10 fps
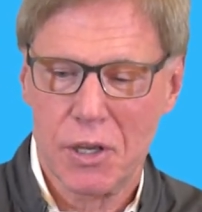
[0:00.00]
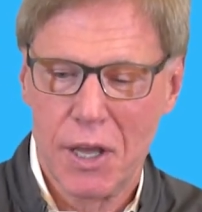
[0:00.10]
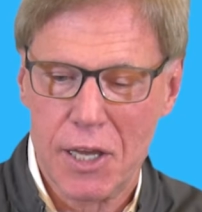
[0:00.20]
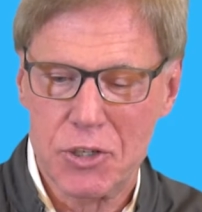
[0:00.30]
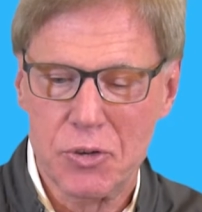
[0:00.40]

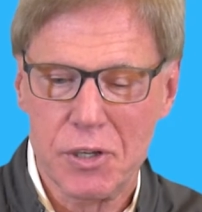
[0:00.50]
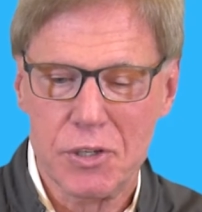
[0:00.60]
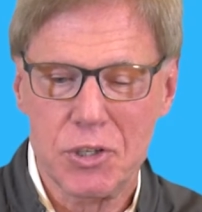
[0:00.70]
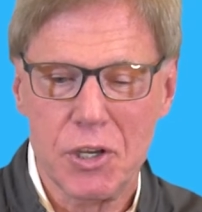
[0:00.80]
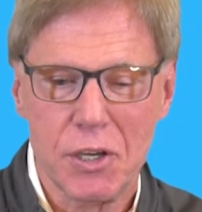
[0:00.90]
As you can
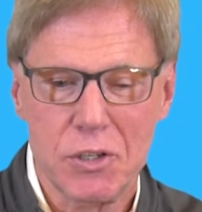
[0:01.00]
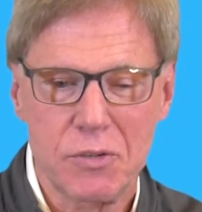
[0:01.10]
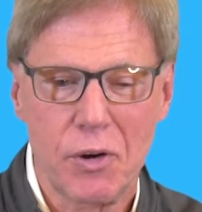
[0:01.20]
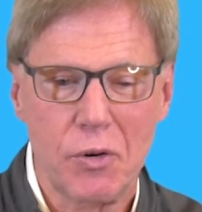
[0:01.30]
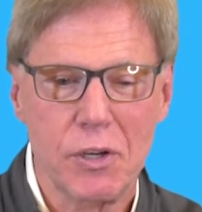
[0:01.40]
see, it's
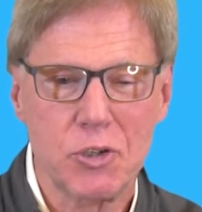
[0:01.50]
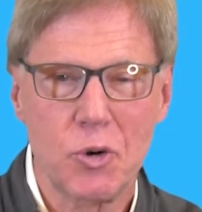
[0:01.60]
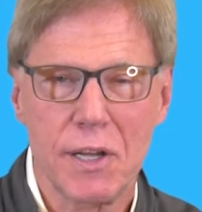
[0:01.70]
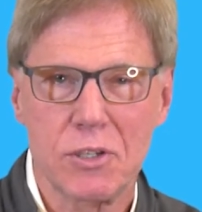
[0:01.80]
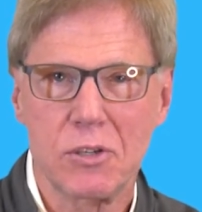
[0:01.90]
very
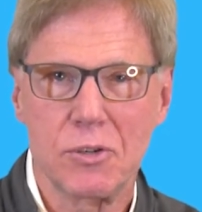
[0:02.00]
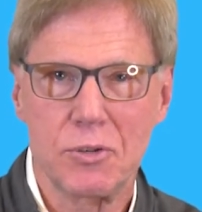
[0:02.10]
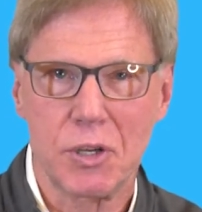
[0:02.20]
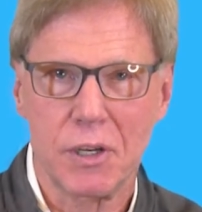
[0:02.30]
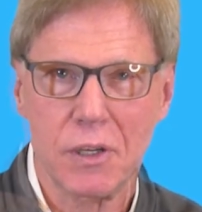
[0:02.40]

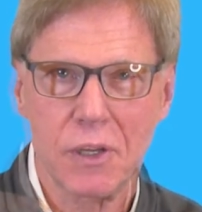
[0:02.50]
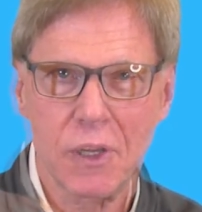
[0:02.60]
translucent.